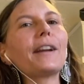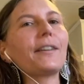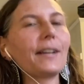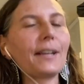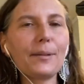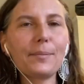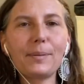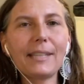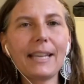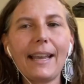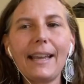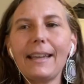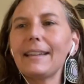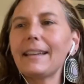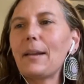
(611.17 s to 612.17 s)
very
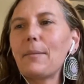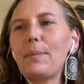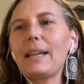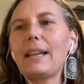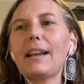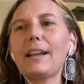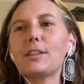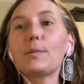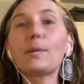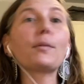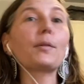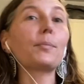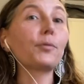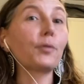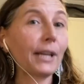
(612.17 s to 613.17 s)
upset because we
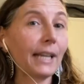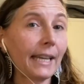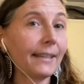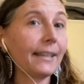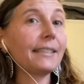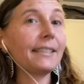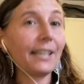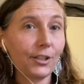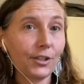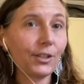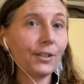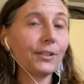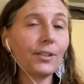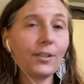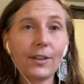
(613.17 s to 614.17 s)
were bringing
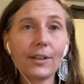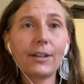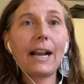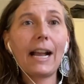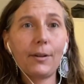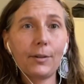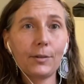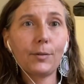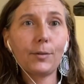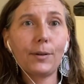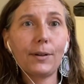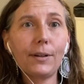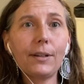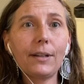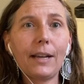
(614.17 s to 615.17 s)
attention to their
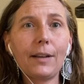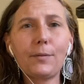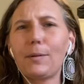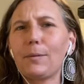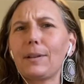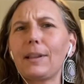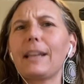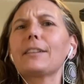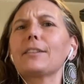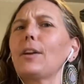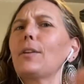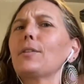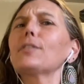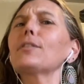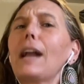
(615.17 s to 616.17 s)
outdoor. And we were like,
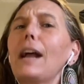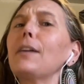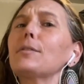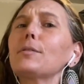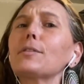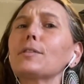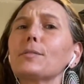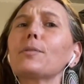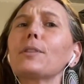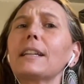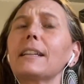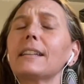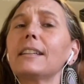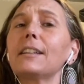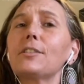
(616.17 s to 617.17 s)
no, your outdoor is
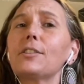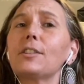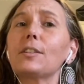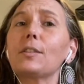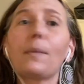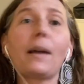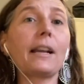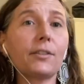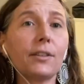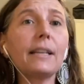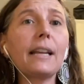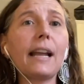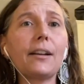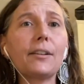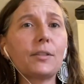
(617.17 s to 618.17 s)
bringing attention to my
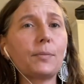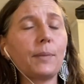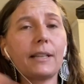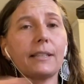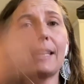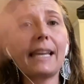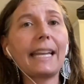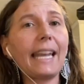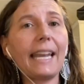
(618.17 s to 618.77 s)
greenhouse because they